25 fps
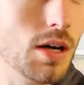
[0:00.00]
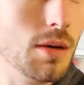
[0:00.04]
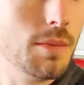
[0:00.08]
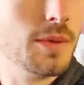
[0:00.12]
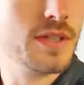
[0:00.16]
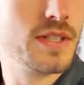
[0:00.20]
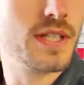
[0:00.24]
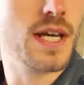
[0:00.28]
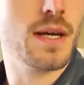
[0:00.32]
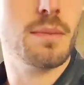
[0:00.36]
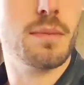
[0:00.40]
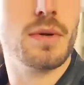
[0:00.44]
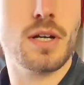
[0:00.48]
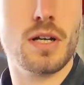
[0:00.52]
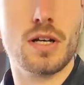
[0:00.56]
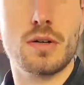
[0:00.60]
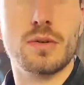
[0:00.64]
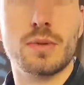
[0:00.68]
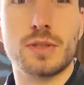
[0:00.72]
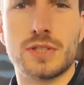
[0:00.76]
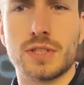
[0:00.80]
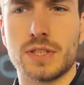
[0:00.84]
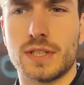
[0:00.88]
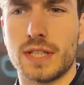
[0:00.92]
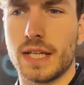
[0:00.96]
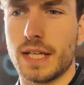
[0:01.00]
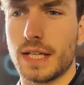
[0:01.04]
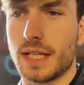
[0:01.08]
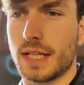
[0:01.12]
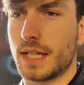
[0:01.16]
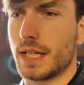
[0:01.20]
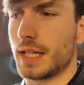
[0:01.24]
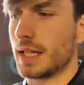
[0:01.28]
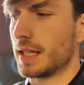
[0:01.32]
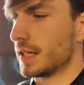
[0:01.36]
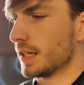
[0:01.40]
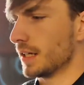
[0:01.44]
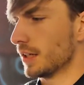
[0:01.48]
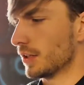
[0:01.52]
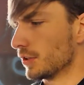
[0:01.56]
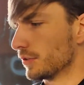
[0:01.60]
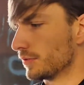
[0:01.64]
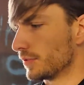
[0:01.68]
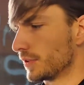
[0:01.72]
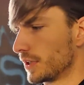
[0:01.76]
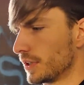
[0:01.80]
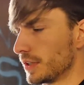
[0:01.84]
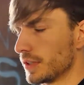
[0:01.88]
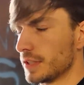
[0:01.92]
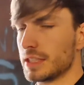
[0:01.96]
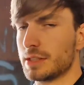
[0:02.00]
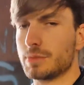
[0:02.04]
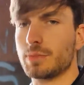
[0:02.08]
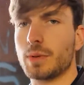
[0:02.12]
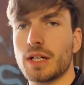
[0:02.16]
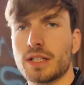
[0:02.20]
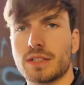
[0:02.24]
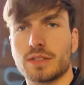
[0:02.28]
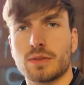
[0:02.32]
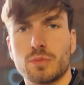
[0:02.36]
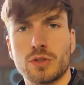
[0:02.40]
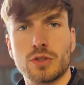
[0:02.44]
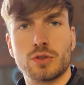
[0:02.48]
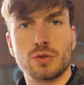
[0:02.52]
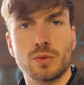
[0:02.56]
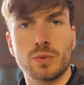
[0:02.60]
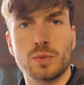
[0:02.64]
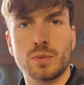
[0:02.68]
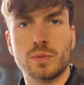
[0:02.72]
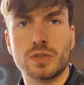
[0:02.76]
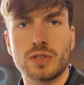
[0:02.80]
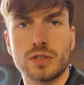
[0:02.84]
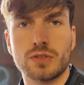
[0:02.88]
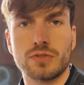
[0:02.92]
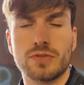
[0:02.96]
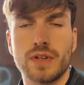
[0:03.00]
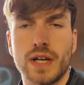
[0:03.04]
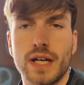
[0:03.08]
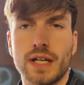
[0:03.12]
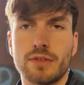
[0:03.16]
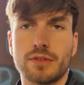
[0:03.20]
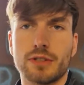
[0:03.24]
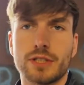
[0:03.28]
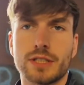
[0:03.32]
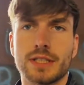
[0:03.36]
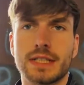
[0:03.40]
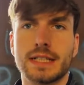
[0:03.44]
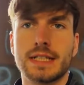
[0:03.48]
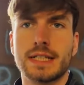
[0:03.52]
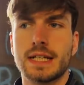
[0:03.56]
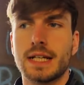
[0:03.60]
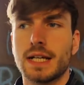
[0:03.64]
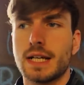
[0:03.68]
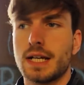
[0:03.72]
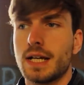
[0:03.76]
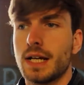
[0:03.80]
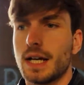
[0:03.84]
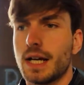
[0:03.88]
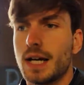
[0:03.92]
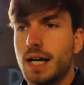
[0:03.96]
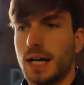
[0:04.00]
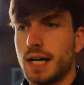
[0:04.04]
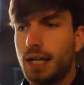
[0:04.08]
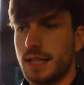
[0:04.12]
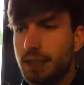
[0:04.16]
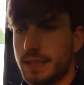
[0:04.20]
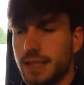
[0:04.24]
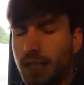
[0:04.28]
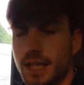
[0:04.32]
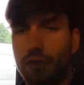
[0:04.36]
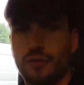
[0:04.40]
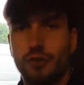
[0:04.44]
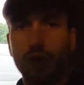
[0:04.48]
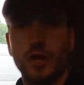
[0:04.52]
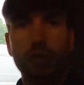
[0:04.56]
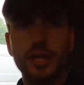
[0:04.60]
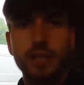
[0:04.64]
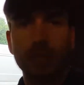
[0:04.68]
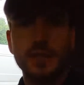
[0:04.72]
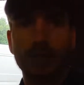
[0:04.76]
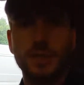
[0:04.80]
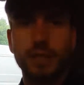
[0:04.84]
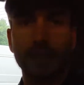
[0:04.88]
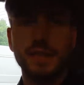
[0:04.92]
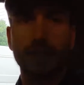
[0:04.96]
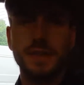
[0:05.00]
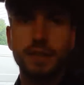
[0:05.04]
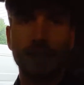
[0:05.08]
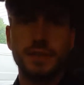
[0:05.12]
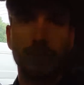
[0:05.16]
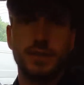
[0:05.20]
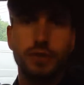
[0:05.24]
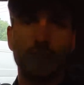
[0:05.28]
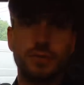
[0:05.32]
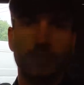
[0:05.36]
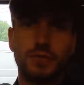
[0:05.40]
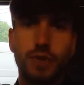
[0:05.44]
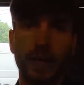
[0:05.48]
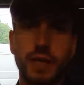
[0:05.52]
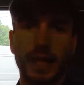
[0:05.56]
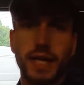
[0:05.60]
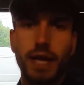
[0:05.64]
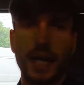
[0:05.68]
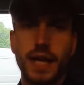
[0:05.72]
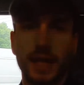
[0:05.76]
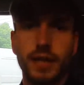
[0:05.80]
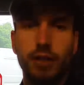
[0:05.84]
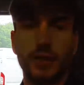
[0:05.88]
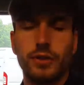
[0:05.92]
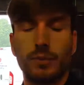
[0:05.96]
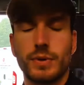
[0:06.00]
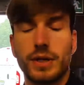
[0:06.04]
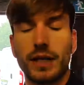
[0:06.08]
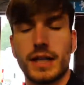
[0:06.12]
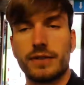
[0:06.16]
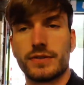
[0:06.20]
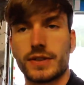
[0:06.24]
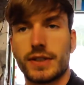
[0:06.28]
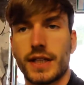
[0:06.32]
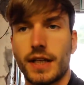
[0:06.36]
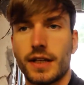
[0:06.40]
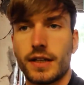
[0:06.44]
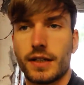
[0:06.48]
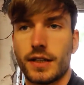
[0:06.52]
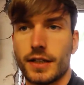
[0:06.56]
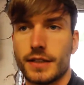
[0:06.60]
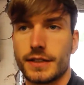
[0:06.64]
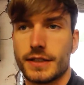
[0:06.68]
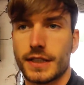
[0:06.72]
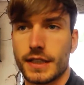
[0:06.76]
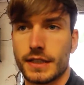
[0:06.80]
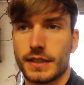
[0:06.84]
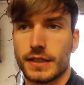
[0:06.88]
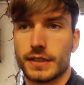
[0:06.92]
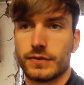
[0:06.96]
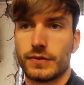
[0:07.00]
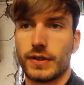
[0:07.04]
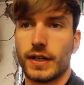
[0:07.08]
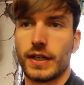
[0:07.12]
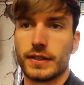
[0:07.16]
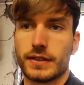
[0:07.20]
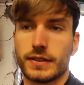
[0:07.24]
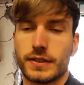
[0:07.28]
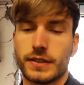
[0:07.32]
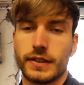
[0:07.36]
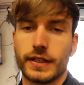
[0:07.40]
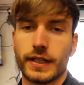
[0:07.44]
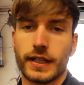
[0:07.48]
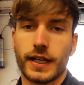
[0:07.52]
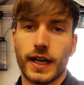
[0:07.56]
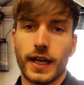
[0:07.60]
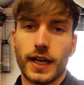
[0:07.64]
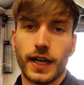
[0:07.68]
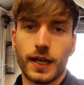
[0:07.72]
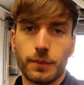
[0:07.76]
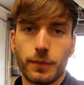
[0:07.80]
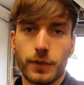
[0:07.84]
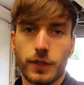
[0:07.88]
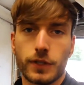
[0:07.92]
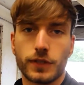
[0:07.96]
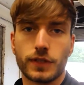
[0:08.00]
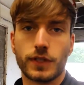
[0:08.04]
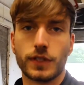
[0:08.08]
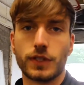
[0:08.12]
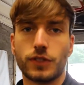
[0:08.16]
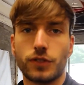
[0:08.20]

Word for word: comment down below what you think of all these bikes and which one was your favorite. And uh, if you are interested in stuff, again, you will have to get in contact as fast as you can, because